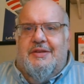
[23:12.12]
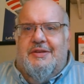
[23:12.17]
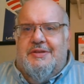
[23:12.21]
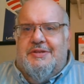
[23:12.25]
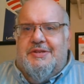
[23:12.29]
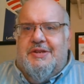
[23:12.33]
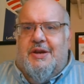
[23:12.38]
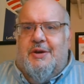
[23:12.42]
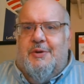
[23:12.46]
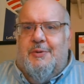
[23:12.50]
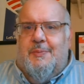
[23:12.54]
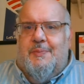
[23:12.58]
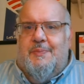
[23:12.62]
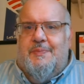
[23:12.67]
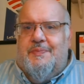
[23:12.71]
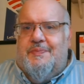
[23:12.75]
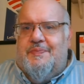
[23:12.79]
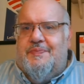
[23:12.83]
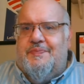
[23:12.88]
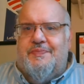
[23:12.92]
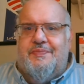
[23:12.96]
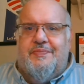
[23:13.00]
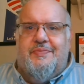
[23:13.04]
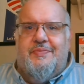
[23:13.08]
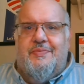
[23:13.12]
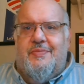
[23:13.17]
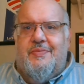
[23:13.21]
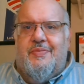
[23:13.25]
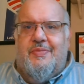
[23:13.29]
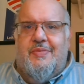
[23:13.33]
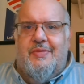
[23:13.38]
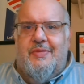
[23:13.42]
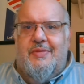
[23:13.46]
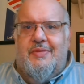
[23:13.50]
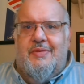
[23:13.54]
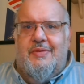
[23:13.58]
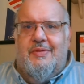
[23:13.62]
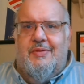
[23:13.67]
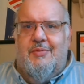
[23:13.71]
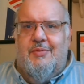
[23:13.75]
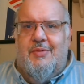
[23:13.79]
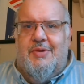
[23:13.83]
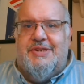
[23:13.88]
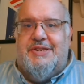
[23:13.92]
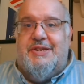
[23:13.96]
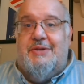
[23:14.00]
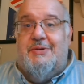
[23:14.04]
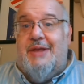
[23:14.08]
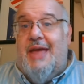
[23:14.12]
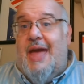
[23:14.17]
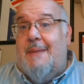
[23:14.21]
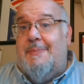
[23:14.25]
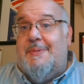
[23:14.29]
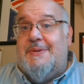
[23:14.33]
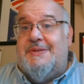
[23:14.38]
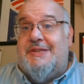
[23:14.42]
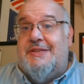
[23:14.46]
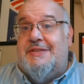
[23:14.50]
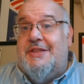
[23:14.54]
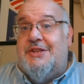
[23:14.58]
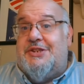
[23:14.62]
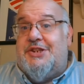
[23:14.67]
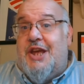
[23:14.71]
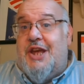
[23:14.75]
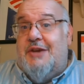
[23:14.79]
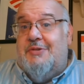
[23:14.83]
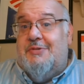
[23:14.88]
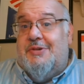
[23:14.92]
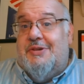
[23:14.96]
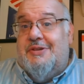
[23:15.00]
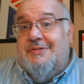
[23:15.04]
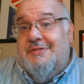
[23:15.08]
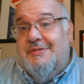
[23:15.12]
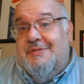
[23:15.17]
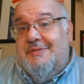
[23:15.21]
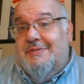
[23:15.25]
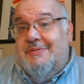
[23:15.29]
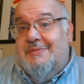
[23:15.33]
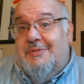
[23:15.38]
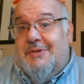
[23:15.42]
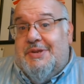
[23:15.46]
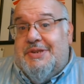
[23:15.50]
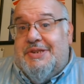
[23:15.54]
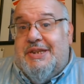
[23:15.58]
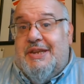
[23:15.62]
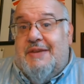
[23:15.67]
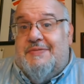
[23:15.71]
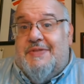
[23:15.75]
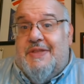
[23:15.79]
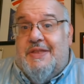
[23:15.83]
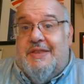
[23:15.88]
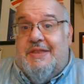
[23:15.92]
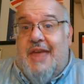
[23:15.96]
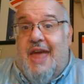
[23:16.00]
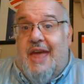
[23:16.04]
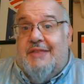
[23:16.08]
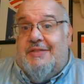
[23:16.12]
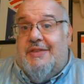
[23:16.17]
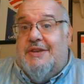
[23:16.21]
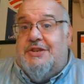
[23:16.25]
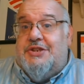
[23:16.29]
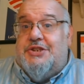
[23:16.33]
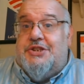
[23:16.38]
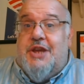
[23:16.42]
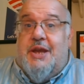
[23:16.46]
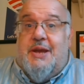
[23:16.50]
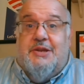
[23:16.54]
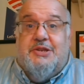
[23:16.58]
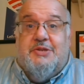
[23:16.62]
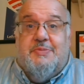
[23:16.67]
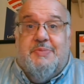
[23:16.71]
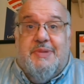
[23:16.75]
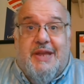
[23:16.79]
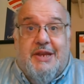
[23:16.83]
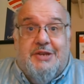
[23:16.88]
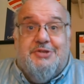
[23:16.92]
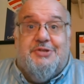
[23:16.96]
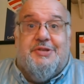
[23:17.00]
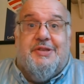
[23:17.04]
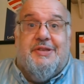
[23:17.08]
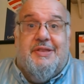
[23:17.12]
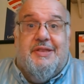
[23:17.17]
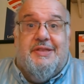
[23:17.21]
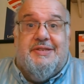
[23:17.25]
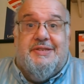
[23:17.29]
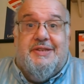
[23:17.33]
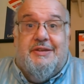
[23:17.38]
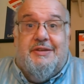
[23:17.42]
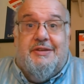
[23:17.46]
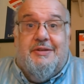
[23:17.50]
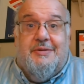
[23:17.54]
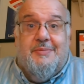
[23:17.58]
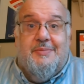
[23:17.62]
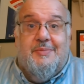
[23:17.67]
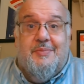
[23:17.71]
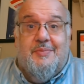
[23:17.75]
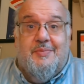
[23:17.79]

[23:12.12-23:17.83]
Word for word: So, we'll see what happens in the general. We'll see if the tactics change. It'll be interesting to see.